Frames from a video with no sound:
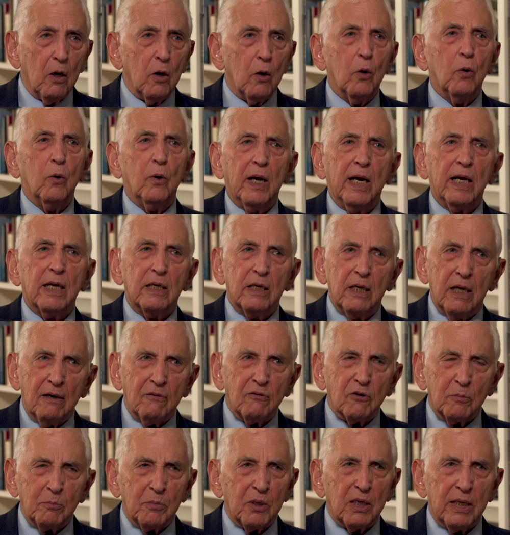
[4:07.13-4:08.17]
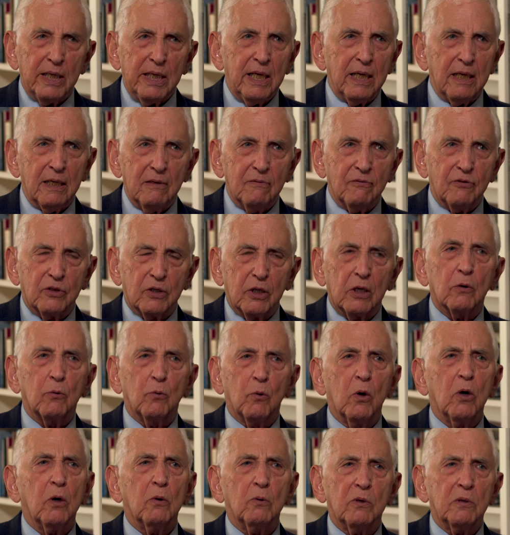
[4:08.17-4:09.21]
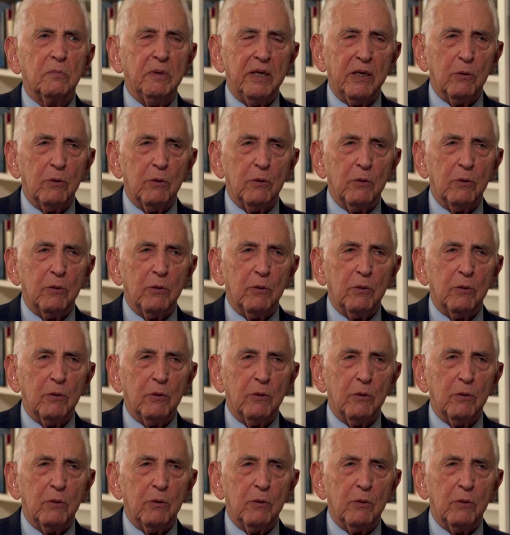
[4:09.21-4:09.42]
who had never believed that a war would